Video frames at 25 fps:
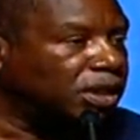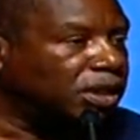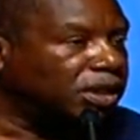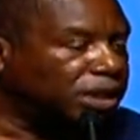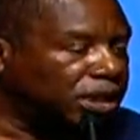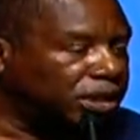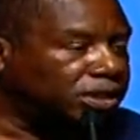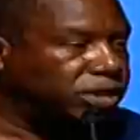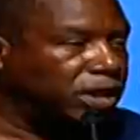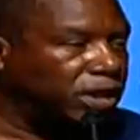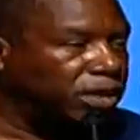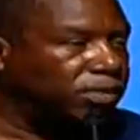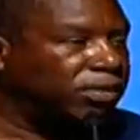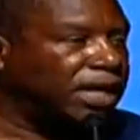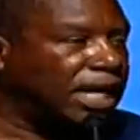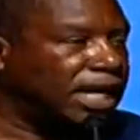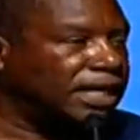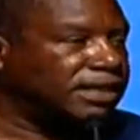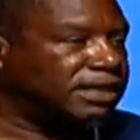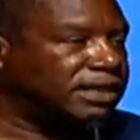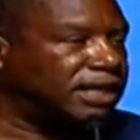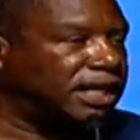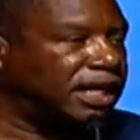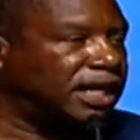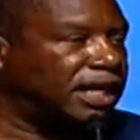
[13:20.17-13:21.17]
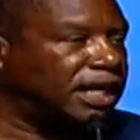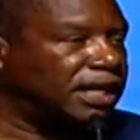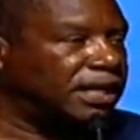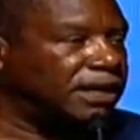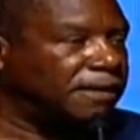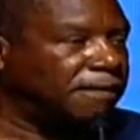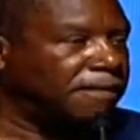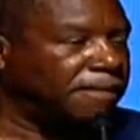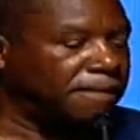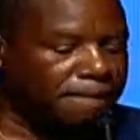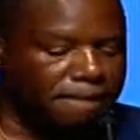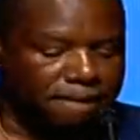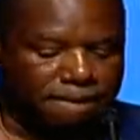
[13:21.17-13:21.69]
Did you hear what I said?
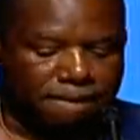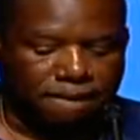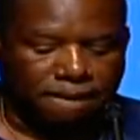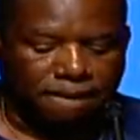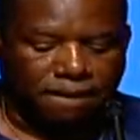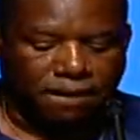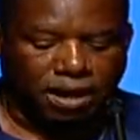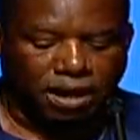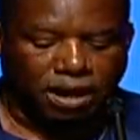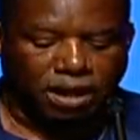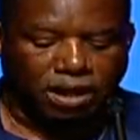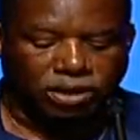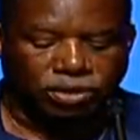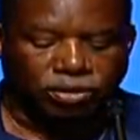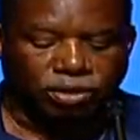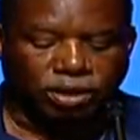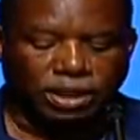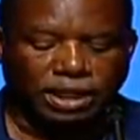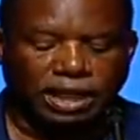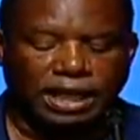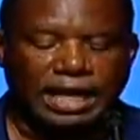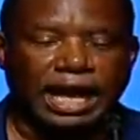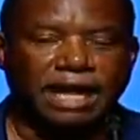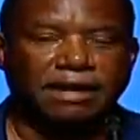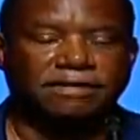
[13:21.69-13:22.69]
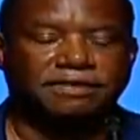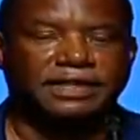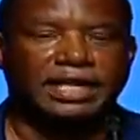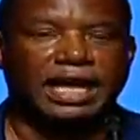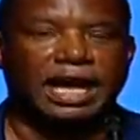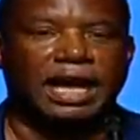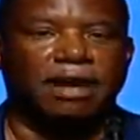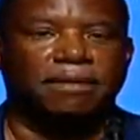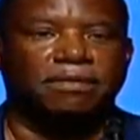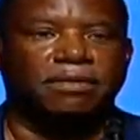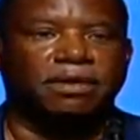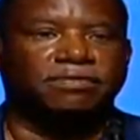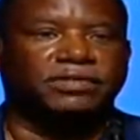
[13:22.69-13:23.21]
during the
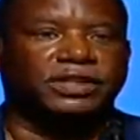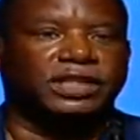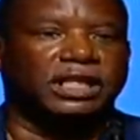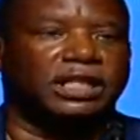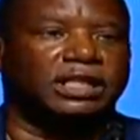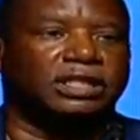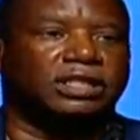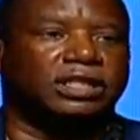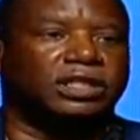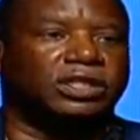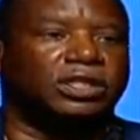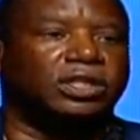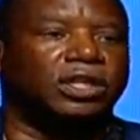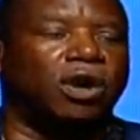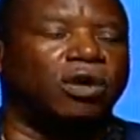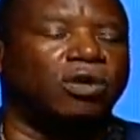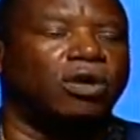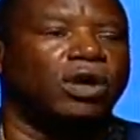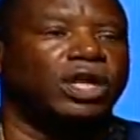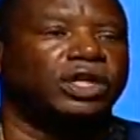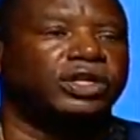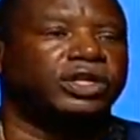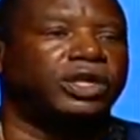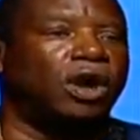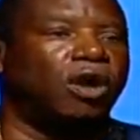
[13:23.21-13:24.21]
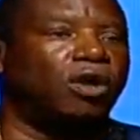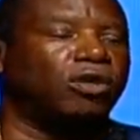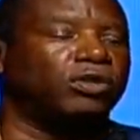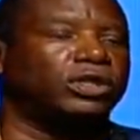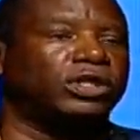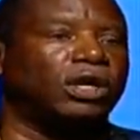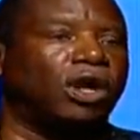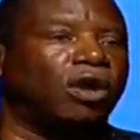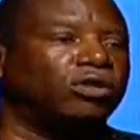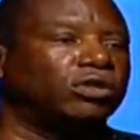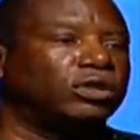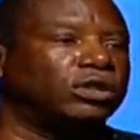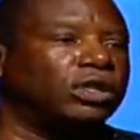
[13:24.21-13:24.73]
lifetime of Jesus. Don't, don't,
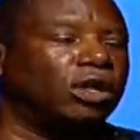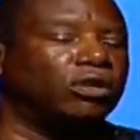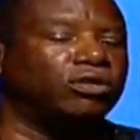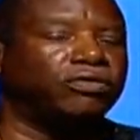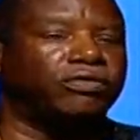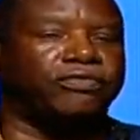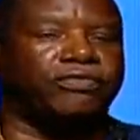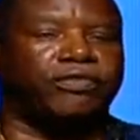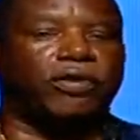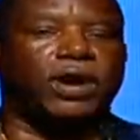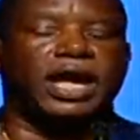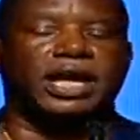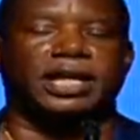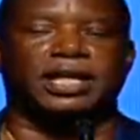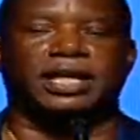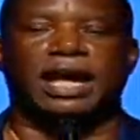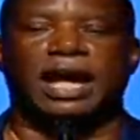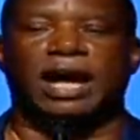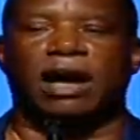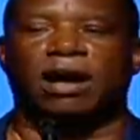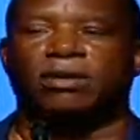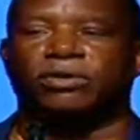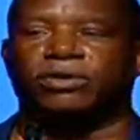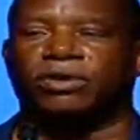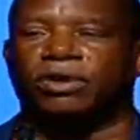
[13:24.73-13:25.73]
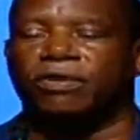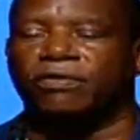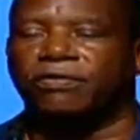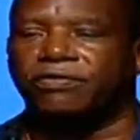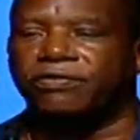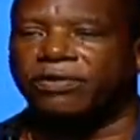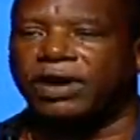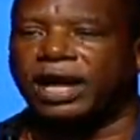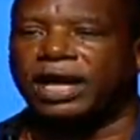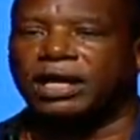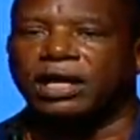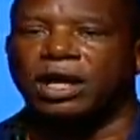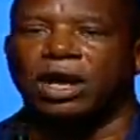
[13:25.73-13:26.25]
don't, don't fret now. Don't
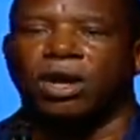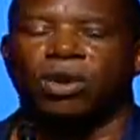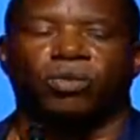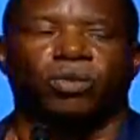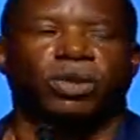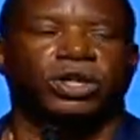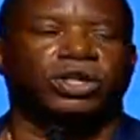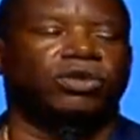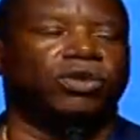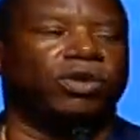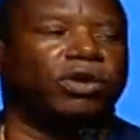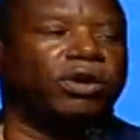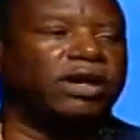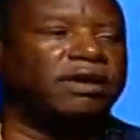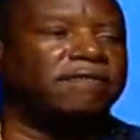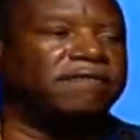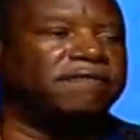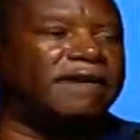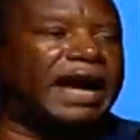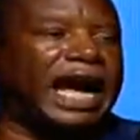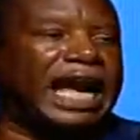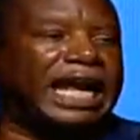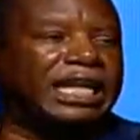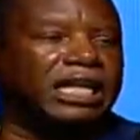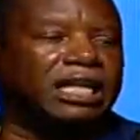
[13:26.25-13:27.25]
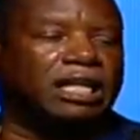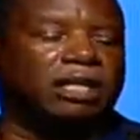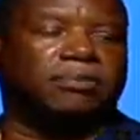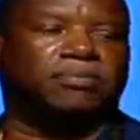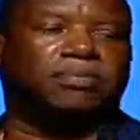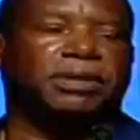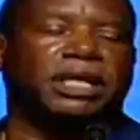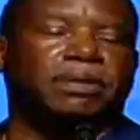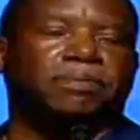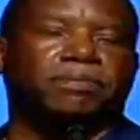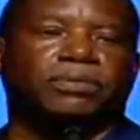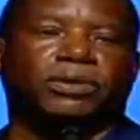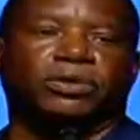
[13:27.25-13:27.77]
fret when you're inviting
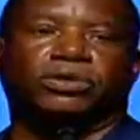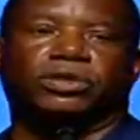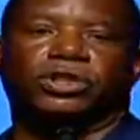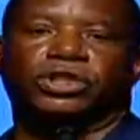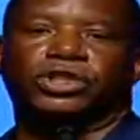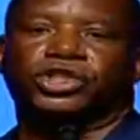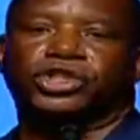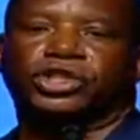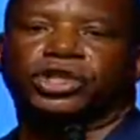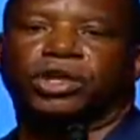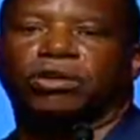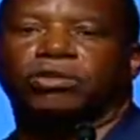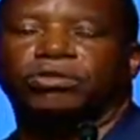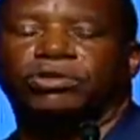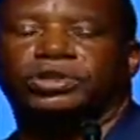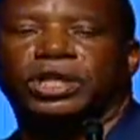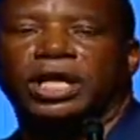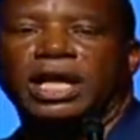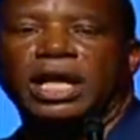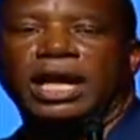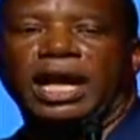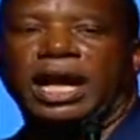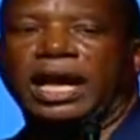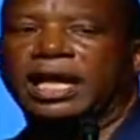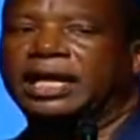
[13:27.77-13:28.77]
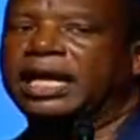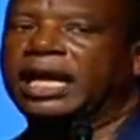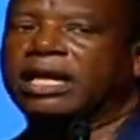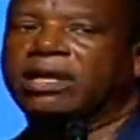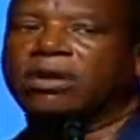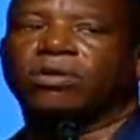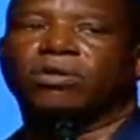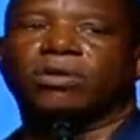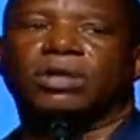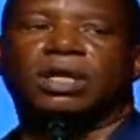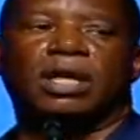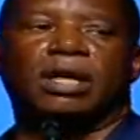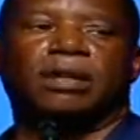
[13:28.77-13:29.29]
people to church and they
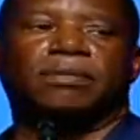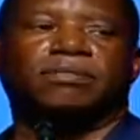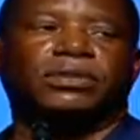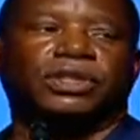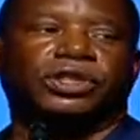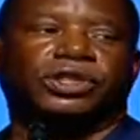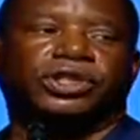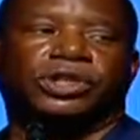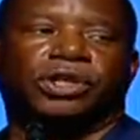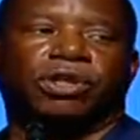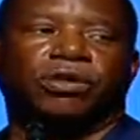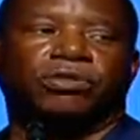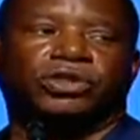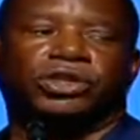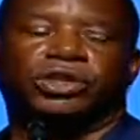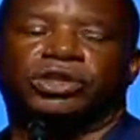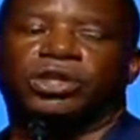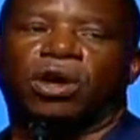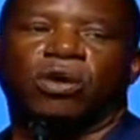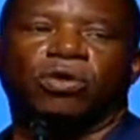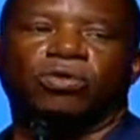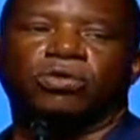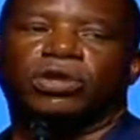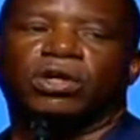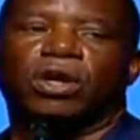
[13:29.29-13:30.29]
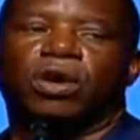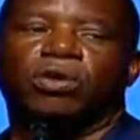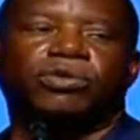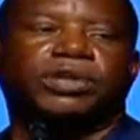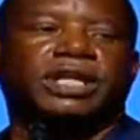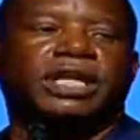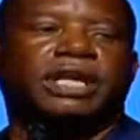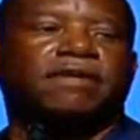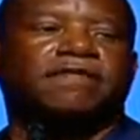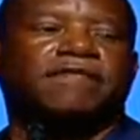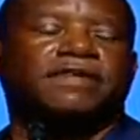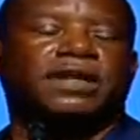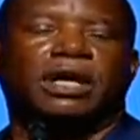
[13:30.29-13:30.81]
don't come to church. Don't, don't
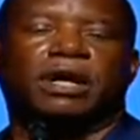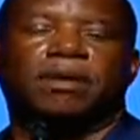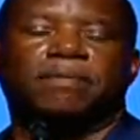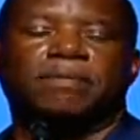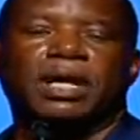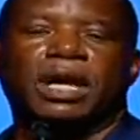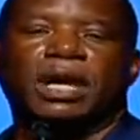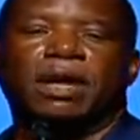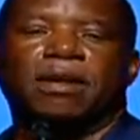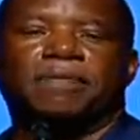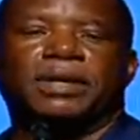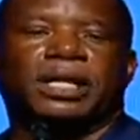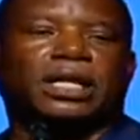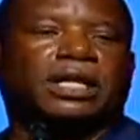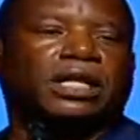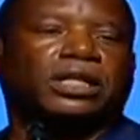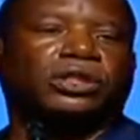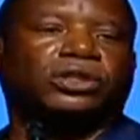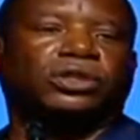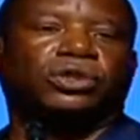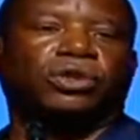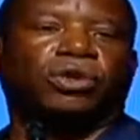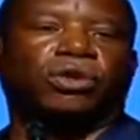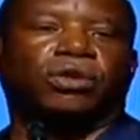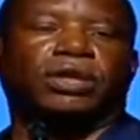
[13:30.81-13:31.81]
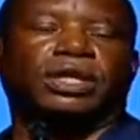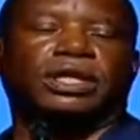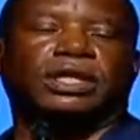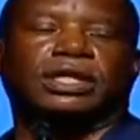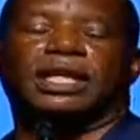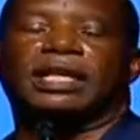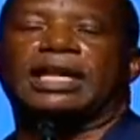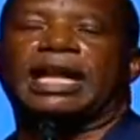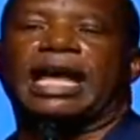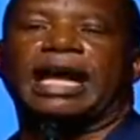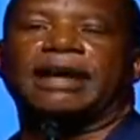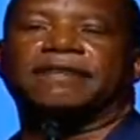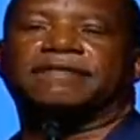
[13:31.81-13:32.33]
give up because during
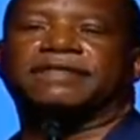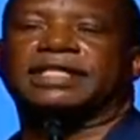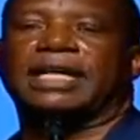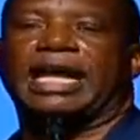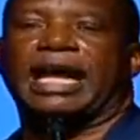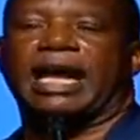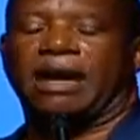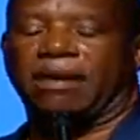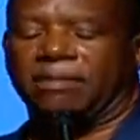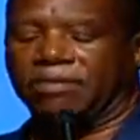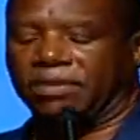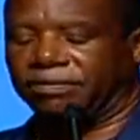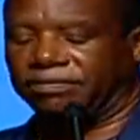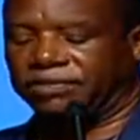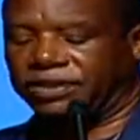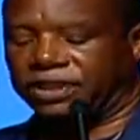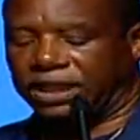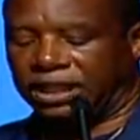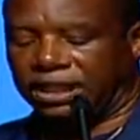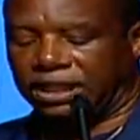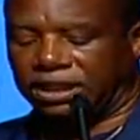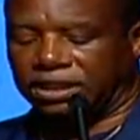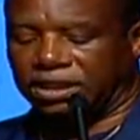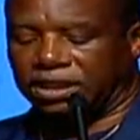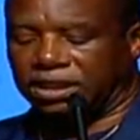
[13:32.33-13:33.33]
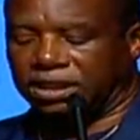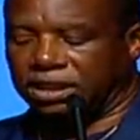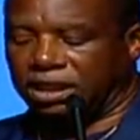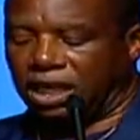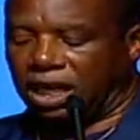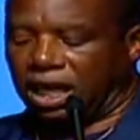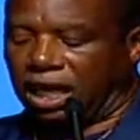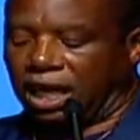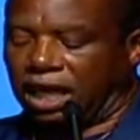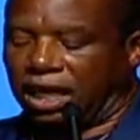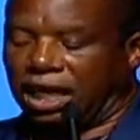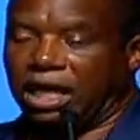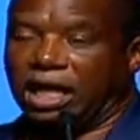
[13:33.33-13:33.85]
the lifetime of Jesus,
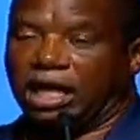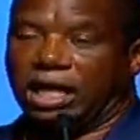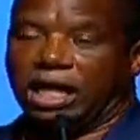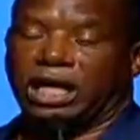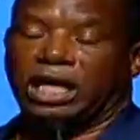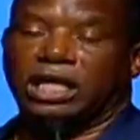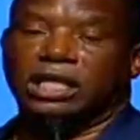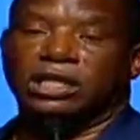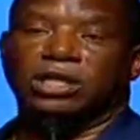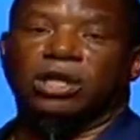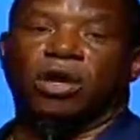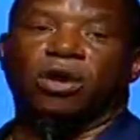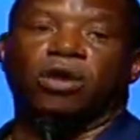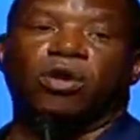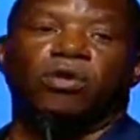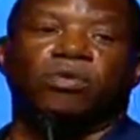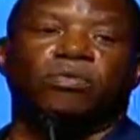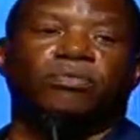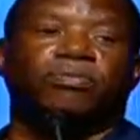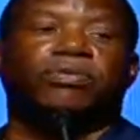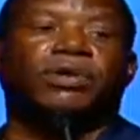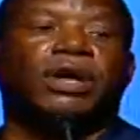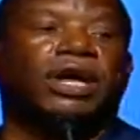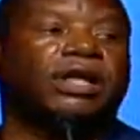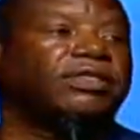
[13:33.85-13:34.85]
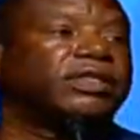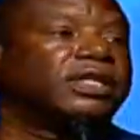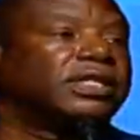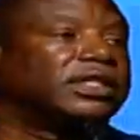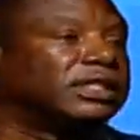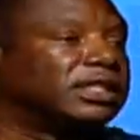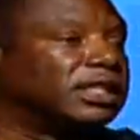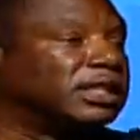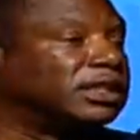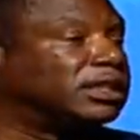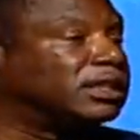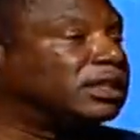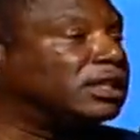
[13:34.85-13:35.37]
his, own
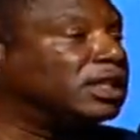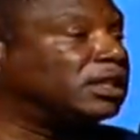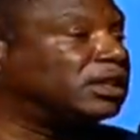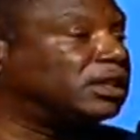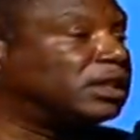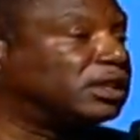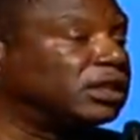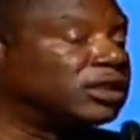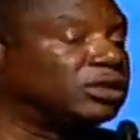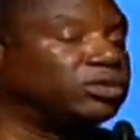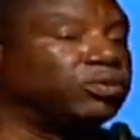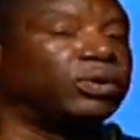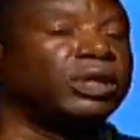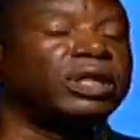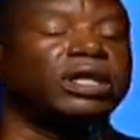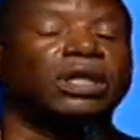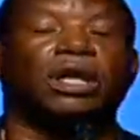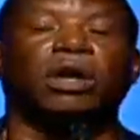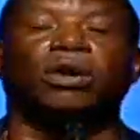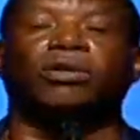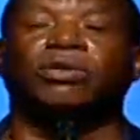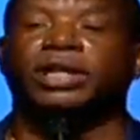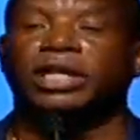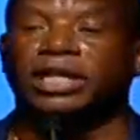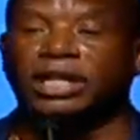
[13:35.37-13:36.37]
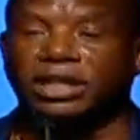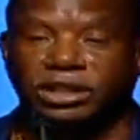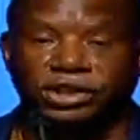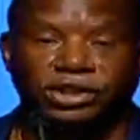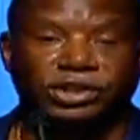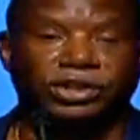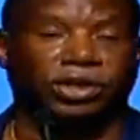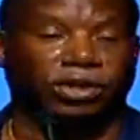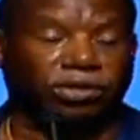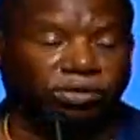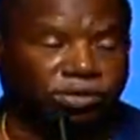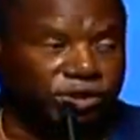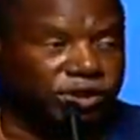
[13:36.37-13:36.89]
brothers and sisters wouldn't go to his
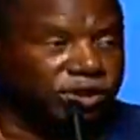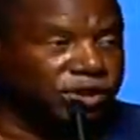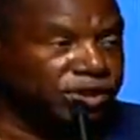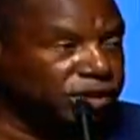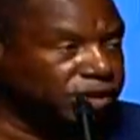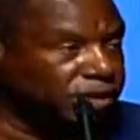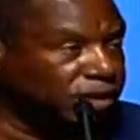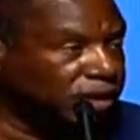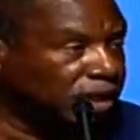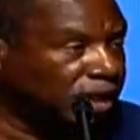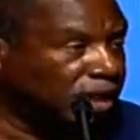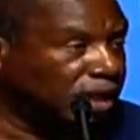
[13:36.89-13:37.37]
church.